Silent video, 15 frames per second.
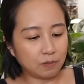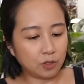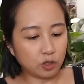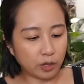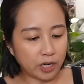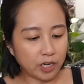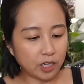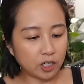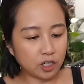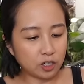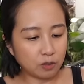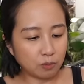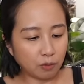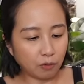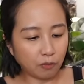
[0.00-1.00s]

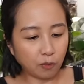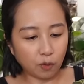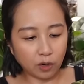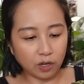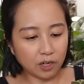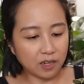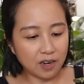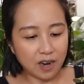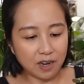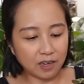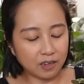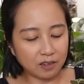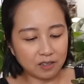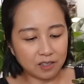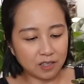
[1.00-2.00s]
drainage before and
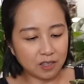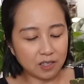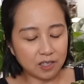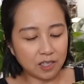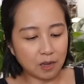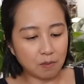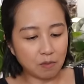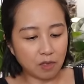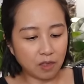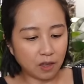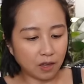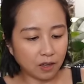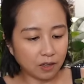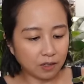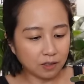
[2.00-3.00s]
it did the same
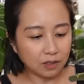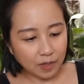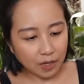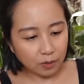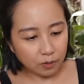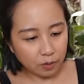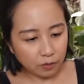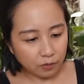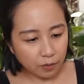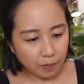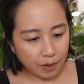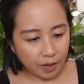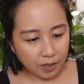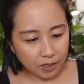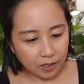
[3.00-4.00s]
thing. I don't know if
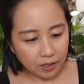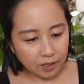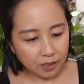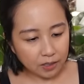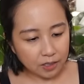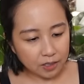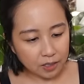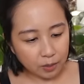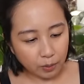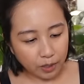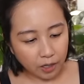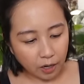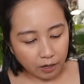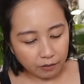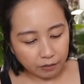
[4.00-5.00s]
Amanda, this is who I
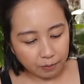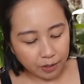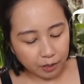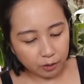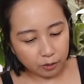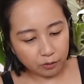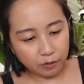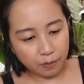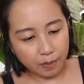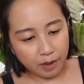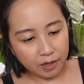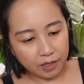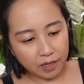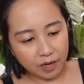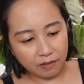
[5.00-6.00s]
got it from, I don't know if
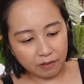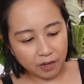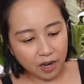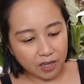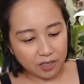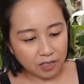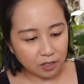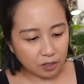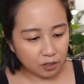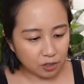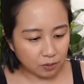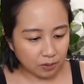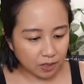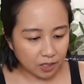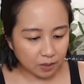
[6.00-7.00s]
Amanda ever has
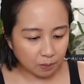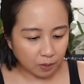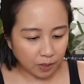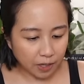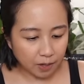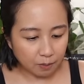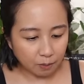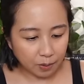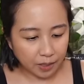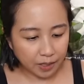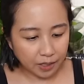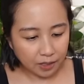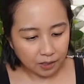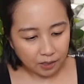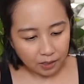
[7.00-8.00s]
issues with this plant,
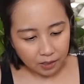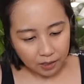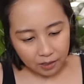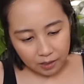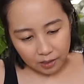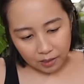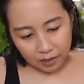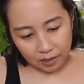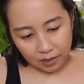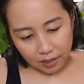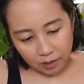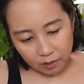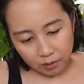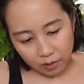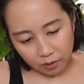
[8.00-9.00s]
but I
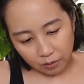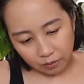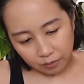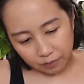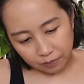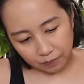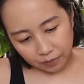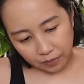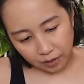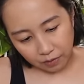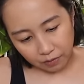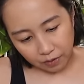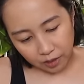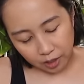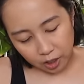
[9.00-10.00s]
don't know. I
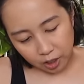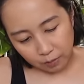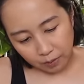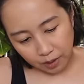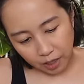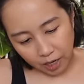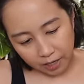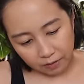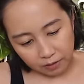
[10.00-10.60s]
feel like she's been kind